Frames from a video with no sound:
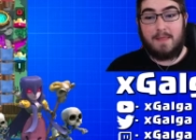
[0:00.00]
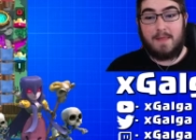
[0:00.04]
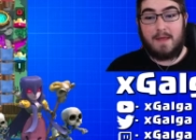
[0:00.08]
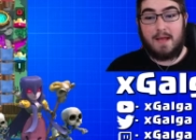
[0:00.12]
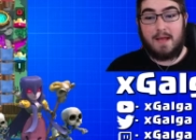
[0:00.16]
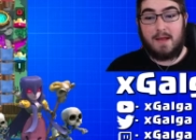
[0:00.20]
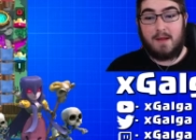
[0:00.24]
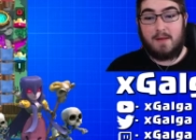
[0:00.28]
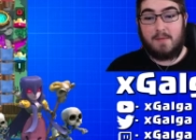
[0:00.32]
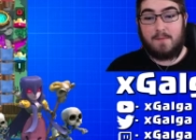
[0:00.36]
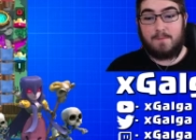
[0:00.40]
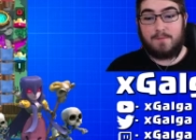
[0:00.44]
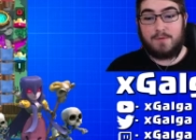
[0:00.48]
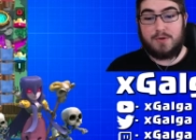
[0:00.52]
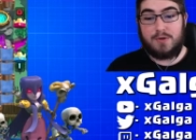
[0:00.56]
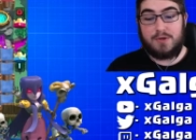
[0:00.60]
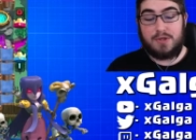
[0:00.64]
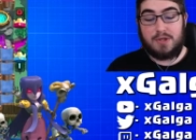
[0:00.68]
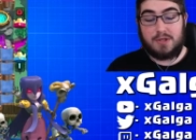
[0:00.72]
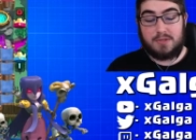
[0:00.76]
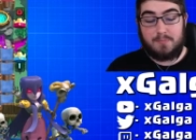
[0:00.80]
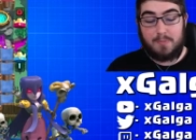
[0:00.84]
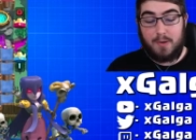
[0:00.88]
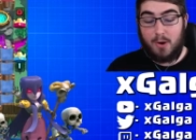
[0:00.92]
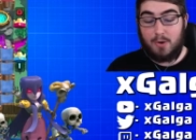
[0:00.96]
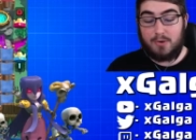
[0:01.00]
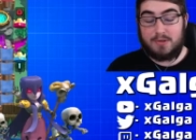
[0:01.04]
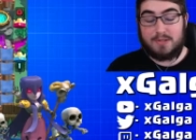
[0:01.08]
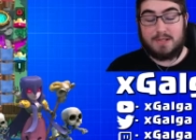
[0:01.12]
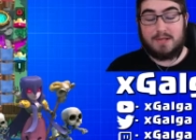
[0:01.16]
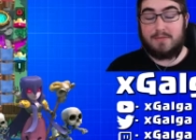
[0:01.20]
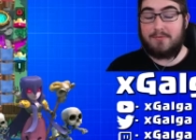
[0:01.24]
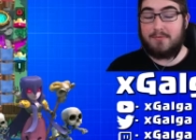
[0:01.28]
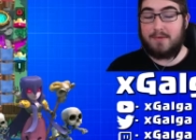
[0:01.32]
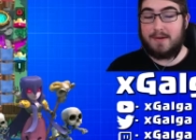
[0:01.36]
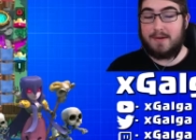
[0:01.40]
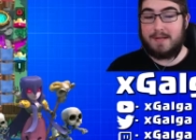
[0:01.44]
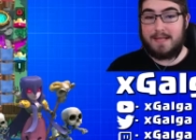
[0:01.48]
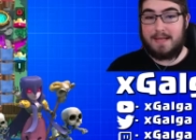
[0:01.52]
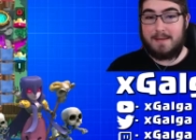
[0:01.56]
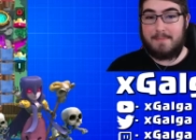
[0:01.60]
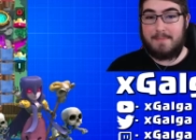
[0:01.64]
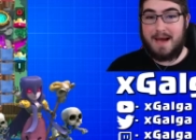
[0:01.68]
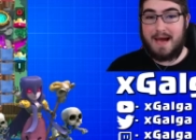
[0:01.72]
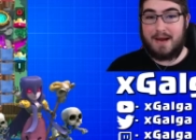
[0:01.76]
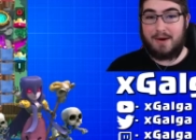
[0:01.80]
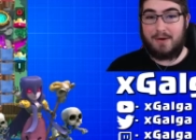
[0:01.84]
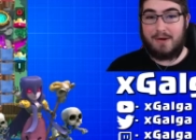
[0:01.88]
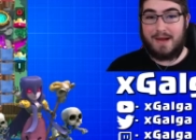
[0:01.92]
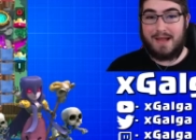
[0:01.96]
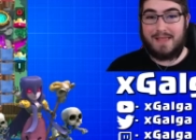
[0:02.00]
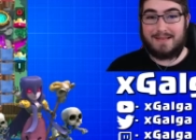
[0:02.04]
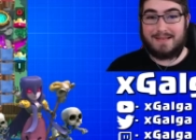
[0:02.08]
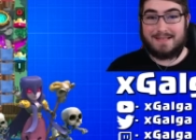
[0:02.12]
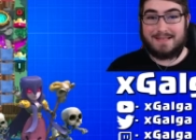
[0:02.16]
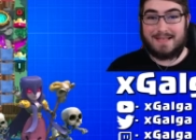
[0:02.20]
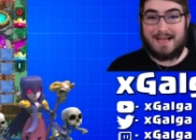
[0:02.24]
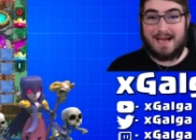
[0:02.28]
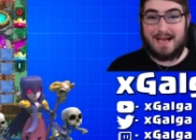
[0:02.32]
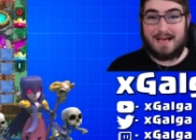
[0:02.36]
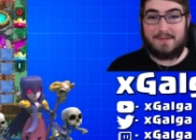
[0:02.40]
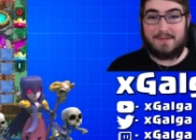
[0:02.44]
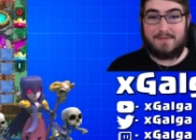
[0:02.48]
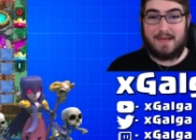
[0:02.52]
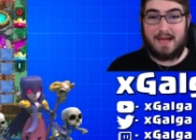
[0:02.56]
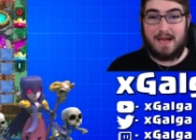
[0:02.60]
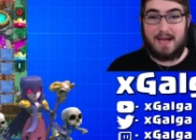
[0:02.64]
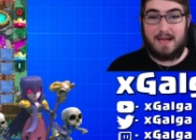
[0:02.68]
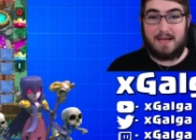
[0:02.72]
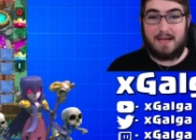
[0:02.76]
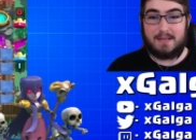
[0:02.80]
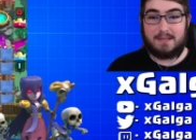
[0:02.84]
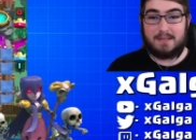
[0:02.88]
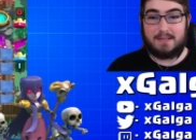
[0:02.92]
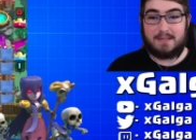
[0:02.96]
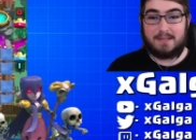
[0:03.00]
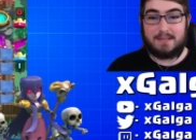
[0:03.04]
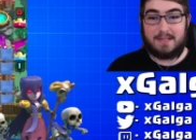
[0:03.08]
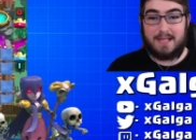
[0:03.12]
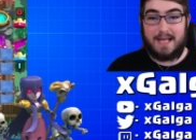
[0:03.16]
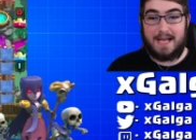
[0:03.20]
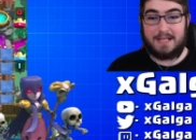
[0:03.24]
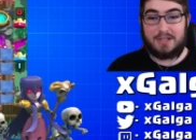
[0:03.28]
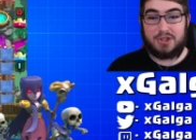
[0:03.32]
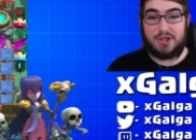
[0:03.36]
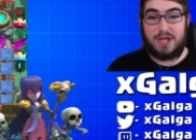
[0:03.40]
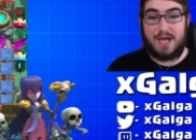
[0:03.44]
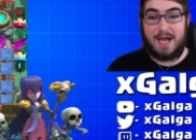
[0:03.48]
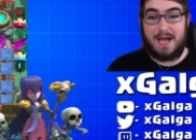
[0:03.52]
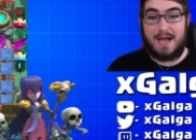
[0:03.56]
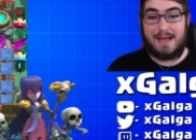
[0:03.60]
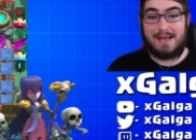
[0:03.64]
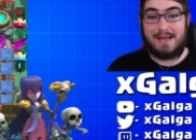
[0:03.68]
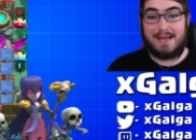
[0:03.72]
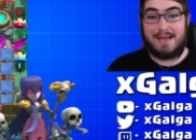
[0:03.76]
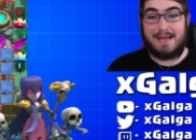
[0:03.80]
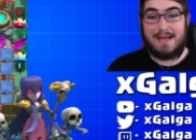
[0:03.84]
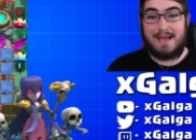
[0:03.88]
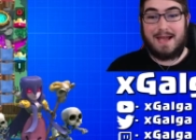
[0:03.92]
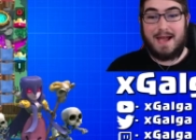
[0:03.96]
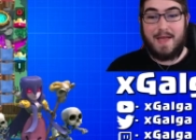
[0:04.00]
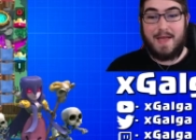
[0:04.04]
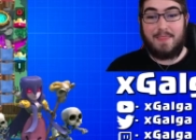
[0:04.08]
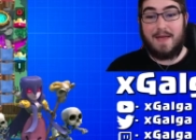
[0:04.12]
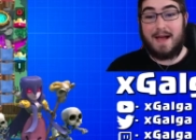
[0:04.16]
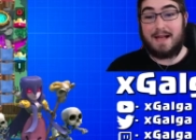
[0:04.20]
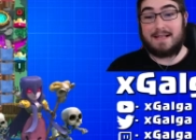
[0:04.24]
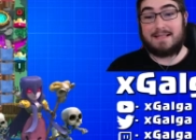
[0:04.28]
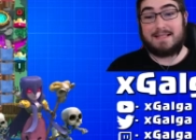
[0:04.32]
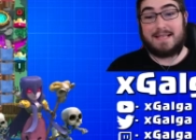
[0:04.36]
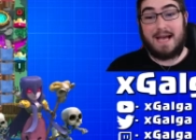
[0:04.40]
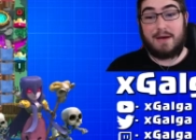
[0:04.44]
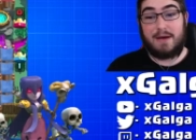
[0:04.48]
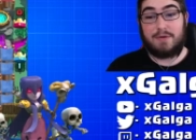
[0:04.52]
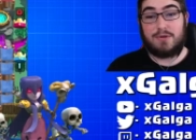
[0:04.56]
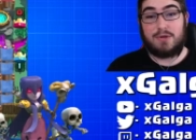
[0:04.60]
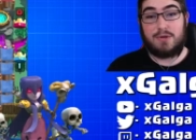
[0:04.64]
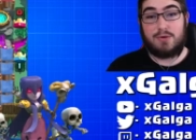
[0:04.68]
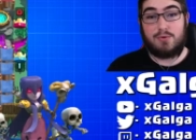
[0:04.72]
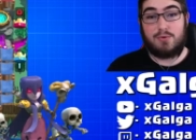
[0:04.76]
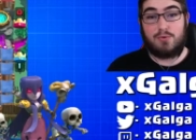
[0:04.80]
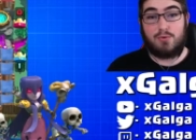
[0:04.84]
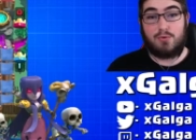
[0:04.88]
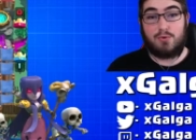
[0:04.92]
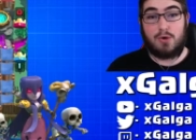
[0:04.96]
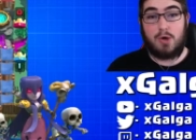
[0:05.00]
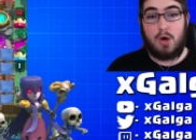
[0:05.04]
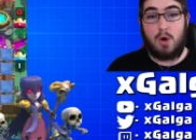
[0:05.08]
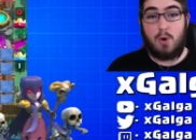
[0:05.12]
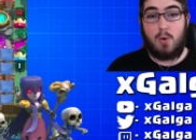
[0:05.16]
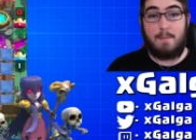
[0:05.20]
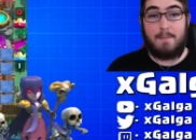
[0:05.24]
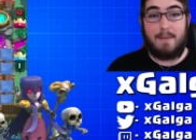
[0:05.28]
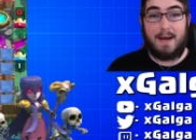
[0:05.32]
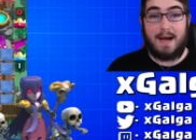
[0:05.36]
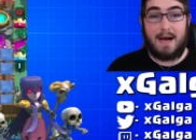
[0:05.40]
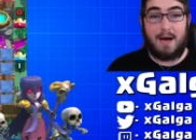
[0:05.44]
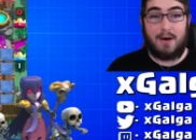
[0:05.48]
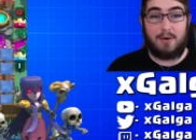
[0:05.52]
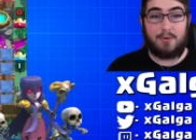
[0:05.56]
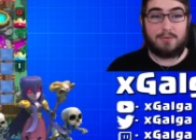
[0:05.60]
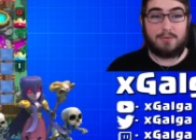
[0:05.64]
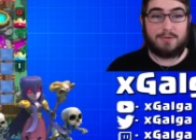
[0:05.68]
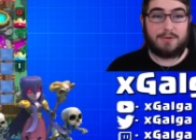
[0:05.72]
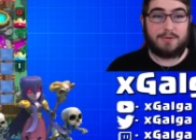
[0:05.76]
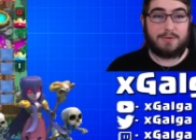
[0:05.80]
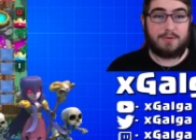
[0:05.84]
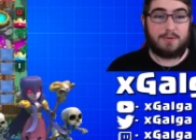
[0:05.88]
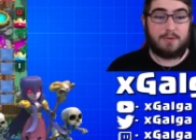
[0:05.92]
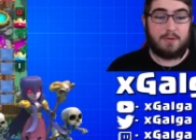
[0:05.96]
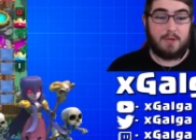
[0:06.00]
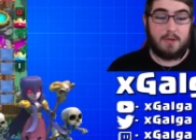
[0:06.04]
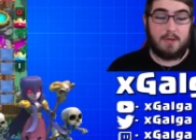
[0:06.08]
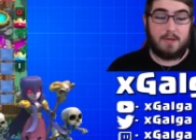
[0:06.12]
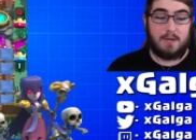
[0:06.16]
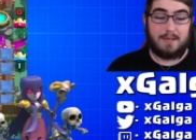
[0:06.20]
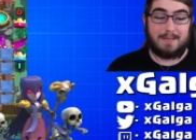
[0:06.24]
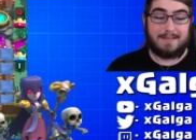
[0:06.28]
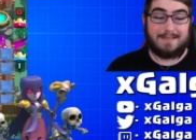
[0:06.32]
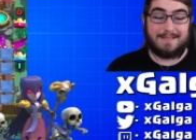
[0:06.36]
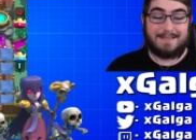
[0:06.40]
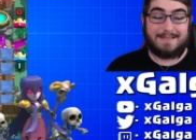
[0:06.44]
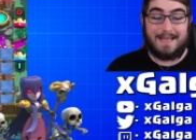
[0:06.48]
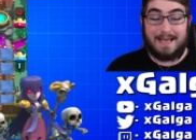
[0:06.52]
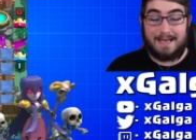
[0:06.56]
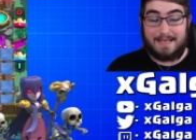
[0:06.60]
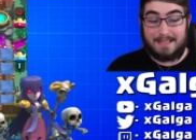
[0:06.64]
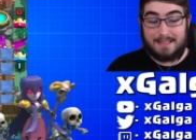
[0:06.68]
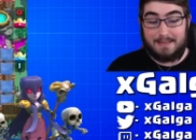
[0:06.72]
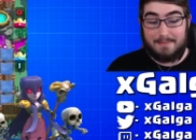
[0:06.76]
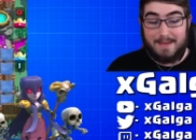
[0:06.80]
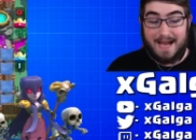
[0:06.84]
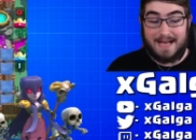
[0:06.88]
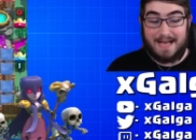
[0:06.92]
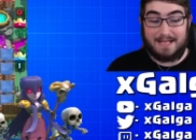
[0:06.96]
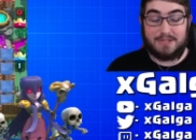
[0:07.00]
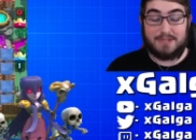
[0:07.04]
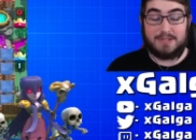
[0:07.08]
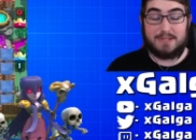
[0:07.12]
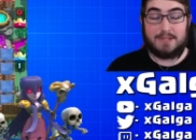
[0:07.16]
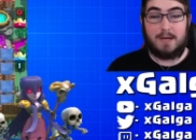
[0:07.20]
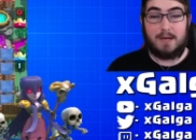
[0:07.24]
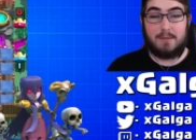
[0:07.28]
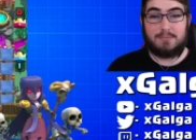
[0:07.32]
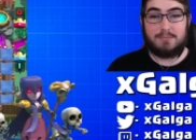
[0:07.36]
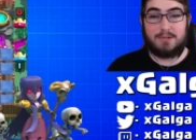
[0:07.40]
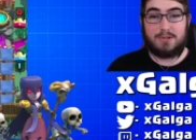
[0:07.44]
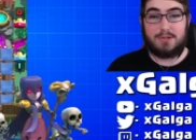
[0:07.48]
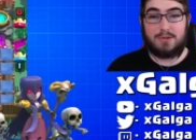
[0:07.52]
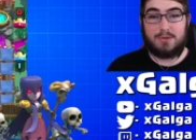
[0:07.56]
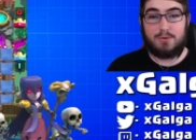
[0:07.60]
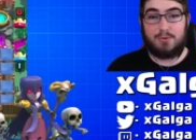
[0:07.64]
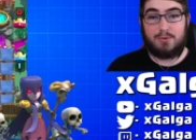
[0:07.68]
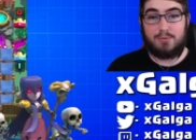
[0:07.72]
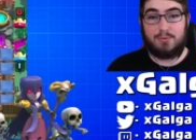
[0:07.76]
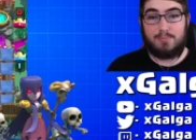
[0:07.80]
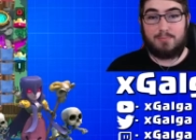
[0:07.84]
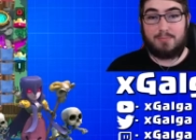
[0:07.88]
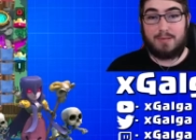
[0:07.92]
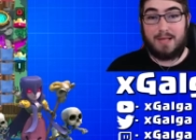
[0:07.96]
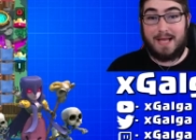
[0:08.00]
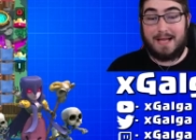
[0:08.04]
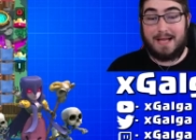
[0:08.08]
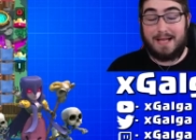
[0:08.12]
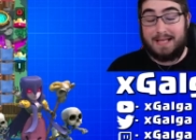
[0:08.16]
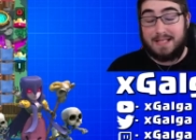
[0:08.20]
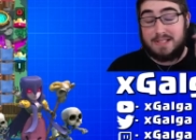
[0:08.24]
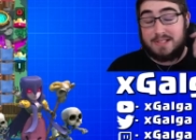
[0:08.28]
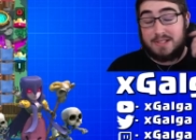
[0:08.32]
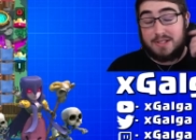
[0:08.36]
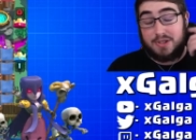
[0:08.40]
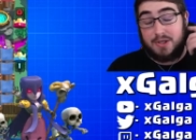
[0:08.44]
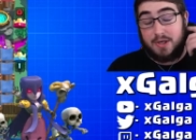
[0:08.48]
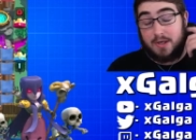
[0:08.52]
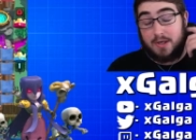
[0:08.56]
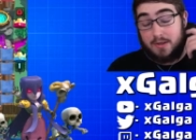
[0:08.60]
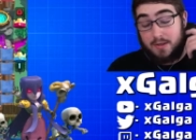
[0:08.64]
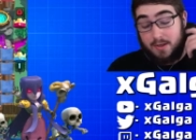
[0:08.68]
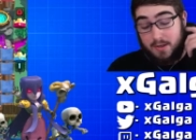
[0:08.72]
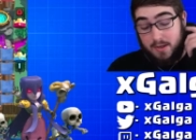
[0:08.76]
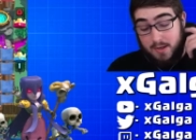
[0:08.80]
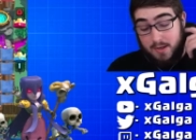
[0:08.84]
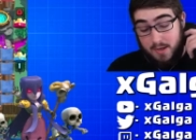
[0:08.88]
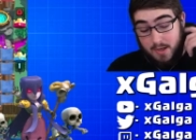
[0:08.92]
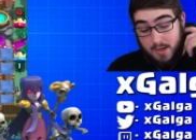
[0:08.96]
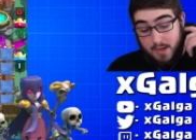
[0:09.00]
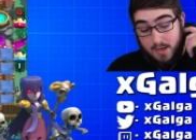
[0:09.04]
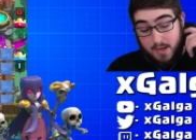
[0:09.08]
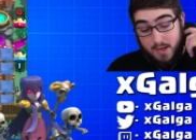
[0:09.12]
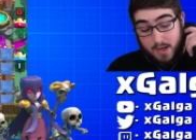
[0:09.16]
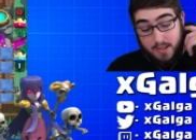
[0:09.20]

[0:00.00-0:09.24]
and then you just post the friendly battle inside of that clan chat. And that's how you go about setting the matches up to play against each other.